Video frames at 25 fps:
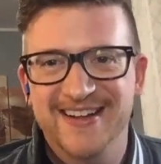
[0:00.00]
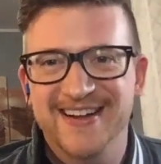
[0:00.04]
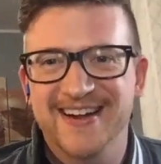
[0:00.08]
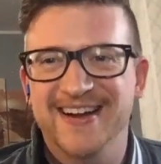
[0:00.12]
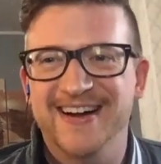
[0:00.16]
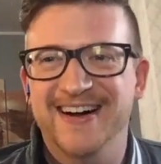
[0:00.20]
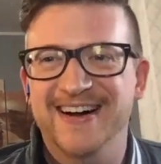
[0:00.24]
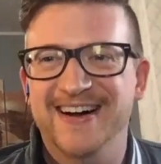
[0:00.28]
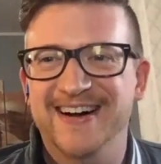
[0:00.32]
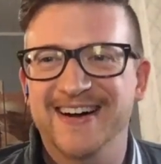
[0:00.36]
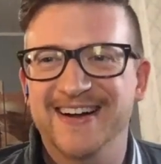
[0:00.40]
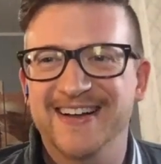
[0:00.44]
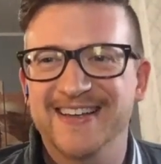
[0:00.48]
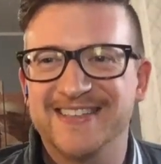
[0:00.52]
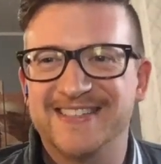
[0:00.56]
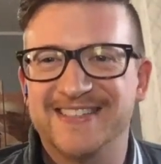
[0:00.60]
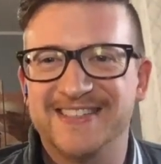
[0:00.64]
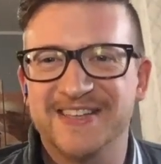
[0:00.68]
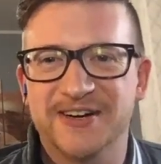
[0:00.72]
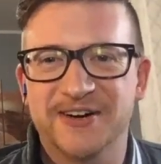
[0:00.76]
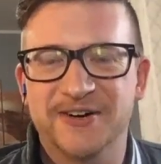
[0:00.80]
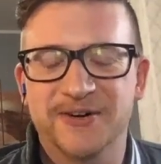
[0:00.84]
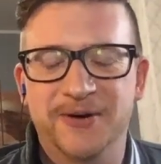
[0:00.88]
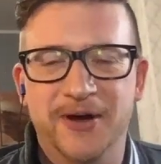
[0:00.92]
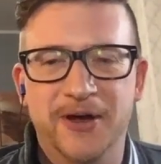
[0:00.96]

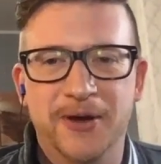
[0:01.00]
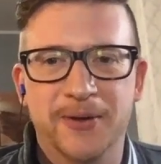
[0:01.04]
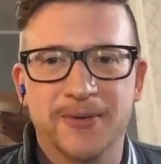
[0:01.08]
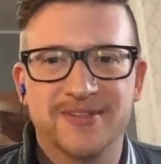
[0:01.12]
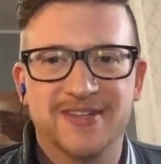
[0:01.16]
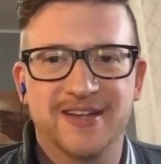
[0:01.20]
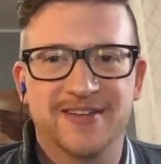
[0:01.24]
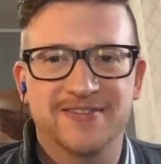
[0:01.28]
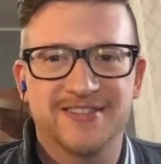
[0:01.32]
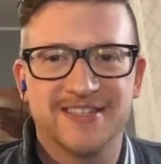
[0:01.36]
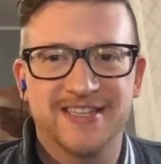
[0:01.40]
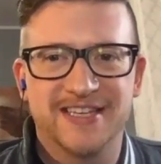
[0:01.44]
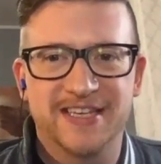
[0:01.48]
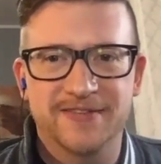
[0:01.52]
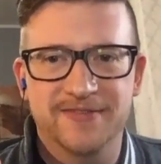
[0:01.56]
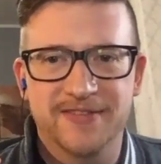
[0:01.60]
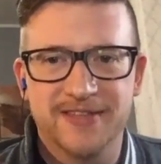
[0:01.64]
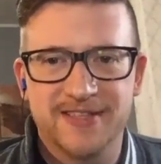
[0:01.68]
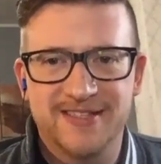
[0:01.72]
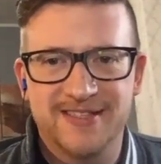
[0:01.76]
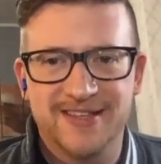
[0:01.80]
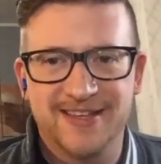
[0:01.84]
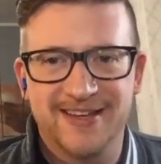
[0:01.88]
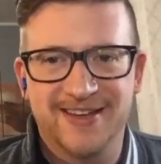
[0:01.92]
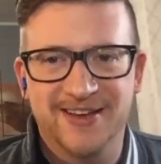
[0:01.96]
So I always have to give
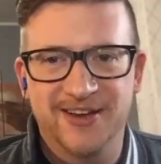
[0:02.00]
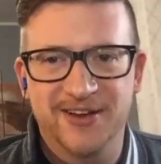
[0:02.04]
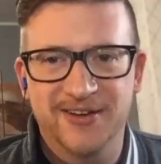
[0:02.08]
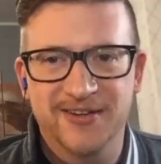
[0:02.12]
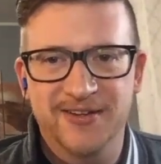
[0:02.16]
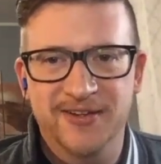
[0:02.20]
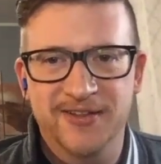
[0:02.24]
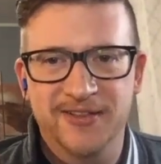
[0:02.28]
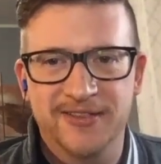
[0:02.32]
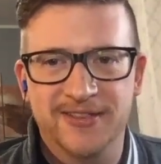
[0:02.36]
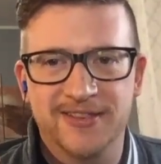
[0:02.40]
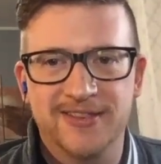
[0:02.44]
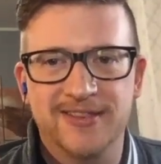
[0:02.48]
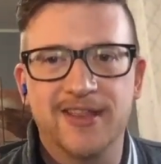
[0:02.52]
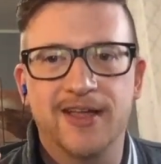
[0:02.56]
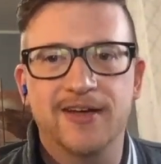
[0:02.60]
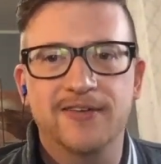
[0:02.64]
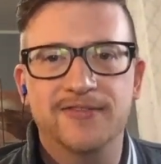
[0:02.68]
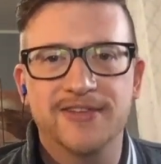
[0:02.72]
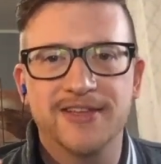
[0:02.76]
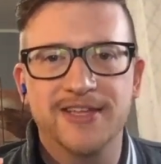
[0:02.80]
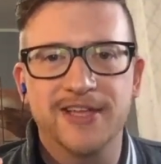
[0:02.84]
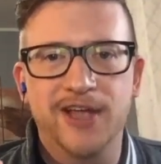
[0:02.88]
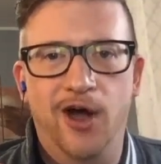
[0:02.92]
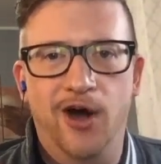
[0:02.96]
this
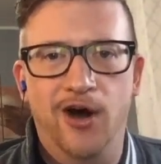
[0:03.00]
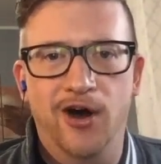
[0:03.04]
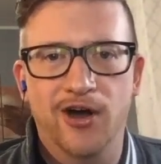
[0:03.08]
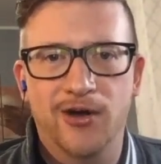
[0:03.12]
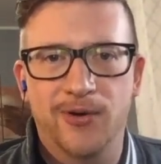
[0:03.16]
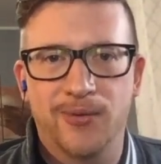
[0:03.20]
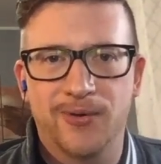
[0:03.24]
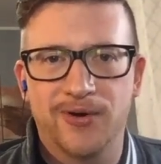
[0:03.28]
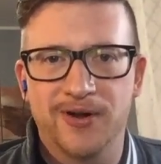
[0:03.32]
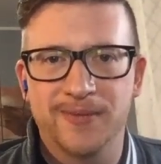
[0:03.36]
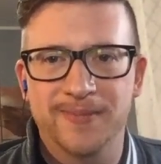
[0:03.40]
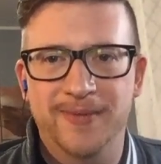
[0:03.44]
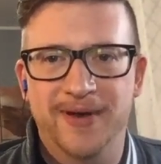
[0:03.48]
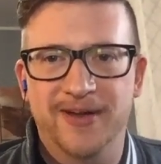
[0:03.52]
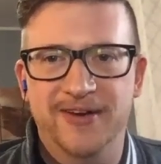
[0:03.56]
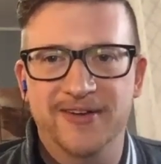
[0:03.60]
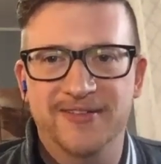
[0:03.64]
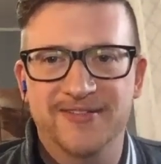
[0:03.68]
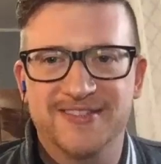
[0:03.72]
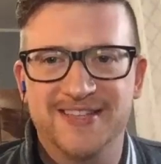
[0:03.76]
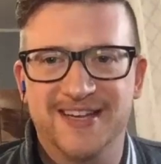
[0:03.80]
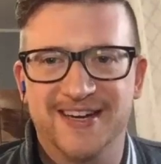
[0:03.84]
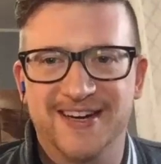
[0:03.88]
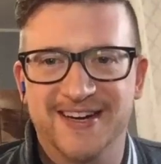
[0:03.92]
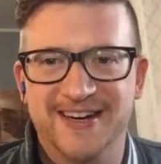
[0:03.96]
lovely awkward amount of
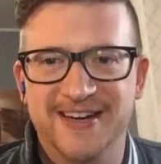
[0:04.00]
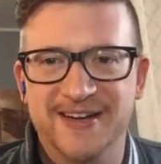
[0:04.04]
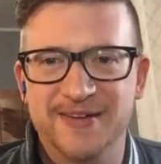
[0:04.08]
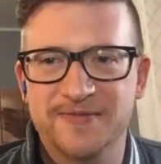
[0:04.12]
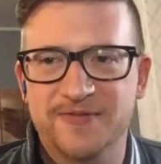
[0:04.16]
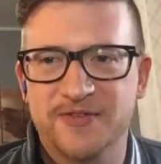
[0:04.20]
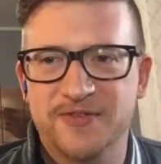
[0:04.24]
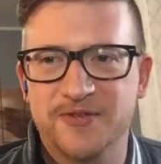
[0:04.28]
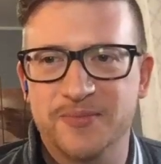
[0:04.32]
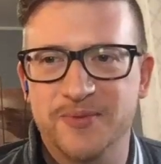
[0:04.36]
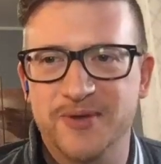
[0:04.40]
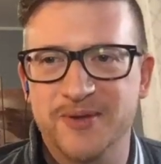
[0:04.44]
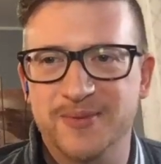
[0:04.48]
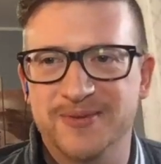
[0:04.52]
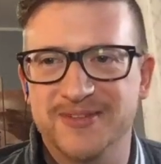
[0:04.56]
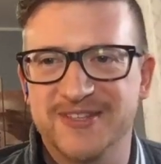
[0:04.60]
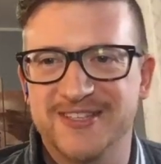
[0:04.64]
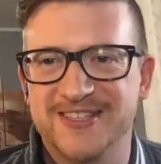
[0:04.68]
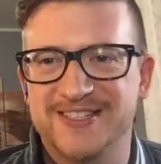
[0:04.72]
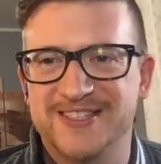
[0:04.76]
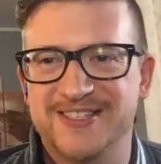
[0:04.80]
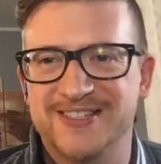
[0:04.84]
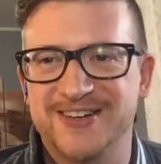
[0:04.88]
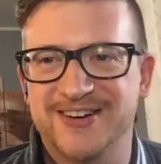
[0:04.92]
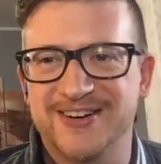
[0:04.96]
time for people to
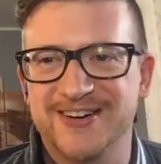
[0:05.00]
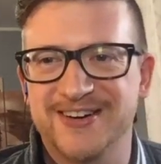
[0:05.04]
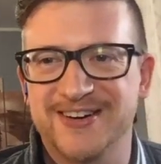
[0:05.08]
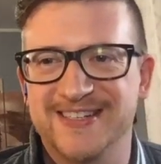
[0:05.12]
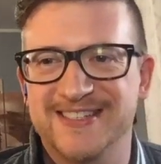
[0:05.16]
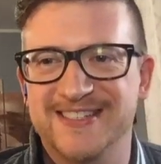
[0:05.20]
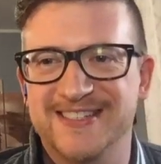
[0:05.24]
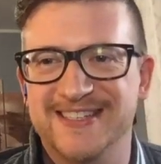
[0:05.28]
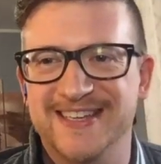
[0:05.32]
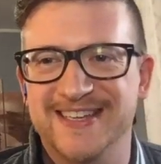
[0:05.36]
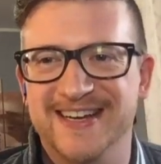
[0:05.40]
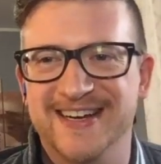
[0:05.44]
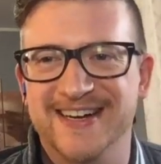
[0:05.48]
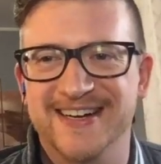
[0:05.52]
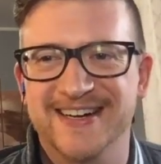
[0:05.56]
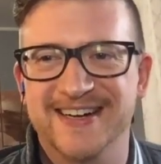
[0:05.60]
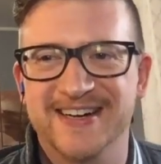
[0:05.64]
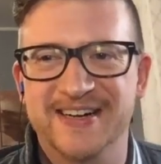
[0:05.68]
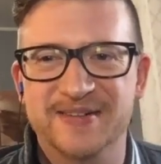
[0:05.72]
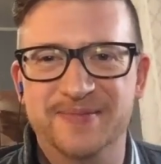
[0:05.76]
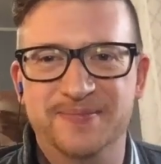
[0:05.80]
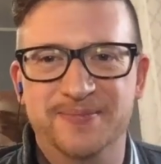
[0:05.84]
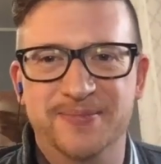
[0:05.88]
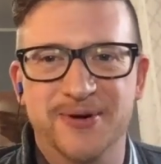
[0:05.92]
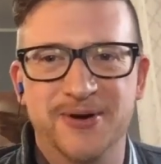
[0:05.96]
start
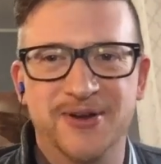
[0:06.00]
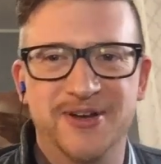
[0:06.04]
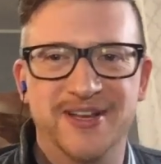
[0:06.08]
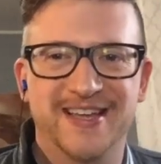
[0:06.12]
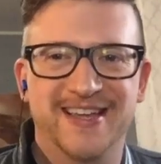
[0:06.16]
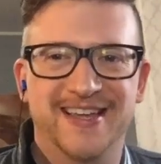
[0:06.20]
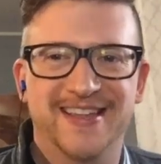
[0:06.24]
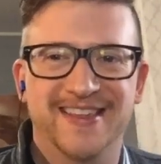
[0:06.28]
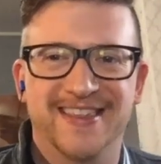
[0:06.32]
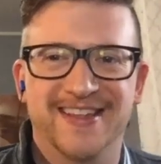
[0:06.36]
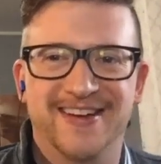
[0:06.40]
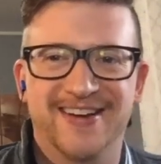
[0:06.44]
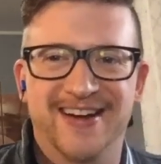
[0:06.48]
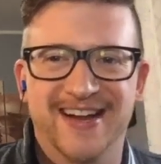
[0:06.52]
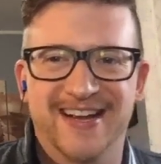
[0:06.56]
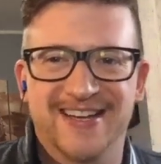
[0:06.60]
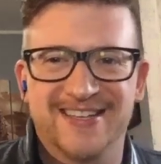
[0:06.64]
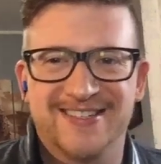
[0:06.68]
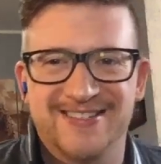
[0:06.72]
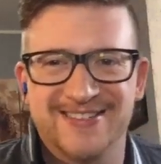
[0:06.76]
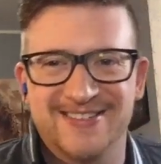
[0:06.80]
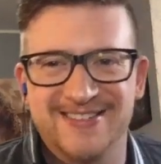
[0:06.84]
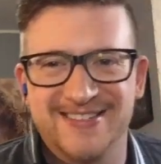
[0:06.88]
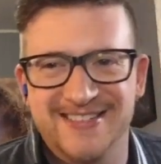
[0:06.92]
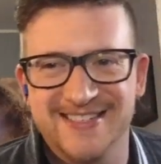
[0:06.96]
putting in their
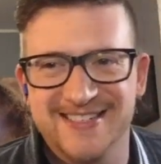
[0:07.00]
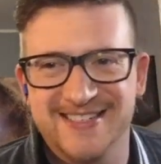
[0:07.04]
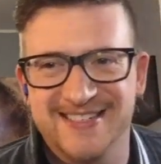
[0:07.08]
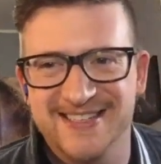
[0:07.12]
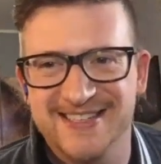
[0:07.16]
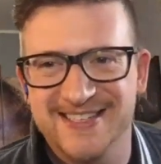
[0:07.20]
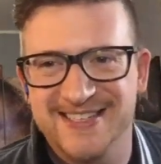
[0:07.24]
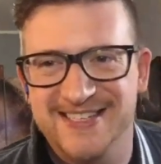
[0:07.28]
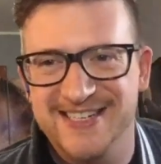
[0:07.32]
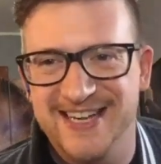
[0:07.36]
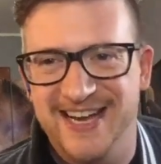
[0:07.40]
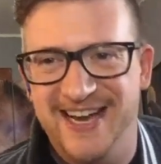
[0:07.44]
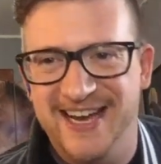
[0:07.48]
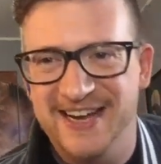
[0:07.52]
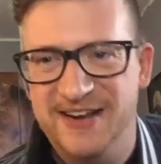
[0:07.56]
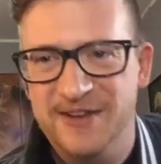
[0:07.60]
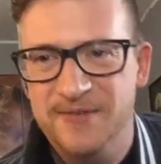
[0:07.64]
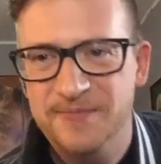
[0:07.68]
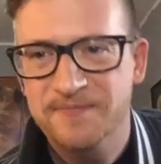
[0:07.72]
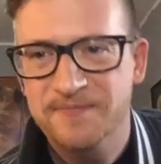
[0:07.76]
answers into the chat.